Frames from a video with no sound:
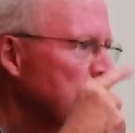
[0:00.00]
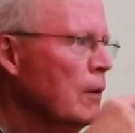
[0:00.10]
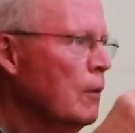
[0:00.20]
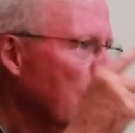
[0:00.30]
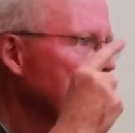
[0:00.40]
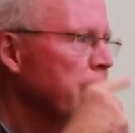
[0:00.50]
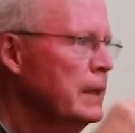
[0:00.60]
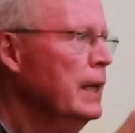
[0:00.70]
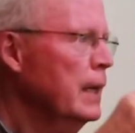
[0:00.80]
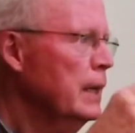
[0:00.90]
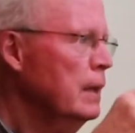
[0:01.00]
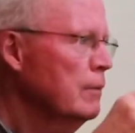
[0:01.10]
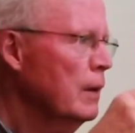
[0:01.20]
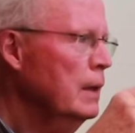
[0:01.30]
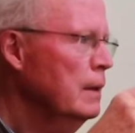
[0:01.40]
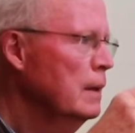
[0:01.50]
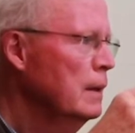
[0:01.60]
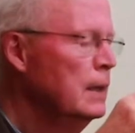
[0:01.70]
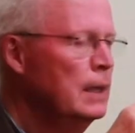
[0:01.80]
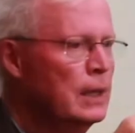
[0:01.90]
Not quite, but nearly, right?
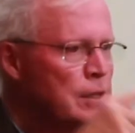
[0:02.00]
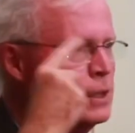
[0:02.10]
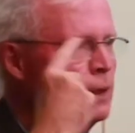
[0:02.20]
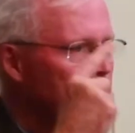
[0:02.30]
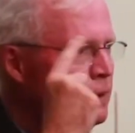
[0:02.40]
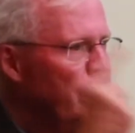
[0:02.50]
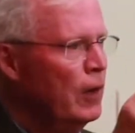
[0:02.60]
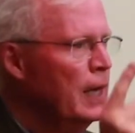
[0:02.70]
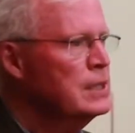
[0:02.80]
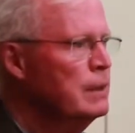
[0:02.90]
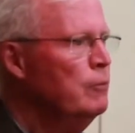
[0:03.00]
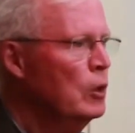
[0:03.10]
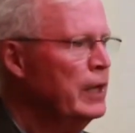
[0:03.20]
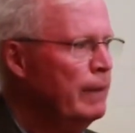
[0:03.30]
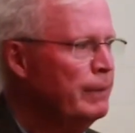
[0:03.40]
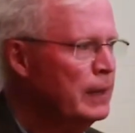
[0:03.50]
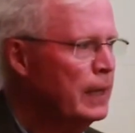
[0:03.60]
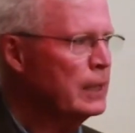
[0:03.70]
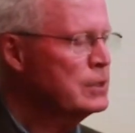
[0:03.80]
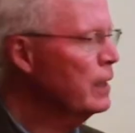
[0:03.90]
So if I ask him what happened
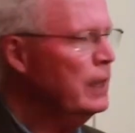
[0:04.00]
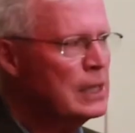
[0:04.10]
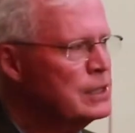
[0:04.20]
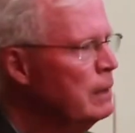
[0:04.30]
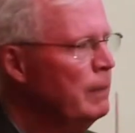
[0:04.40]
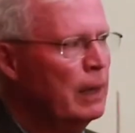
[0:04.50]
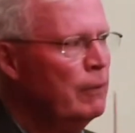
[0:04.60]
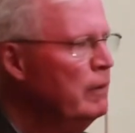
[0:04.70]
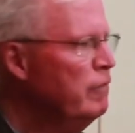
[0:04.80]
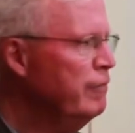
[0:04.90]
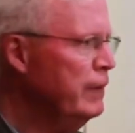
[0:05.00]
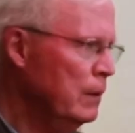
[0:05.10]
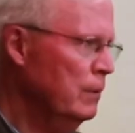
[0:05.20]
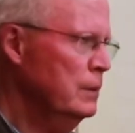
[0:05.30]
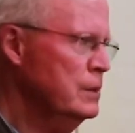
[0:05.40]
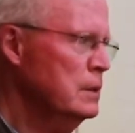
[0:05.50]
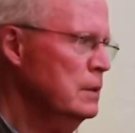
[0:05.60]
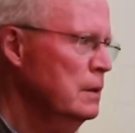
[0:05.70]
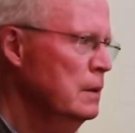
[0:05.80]
next, don't ask him how he feels.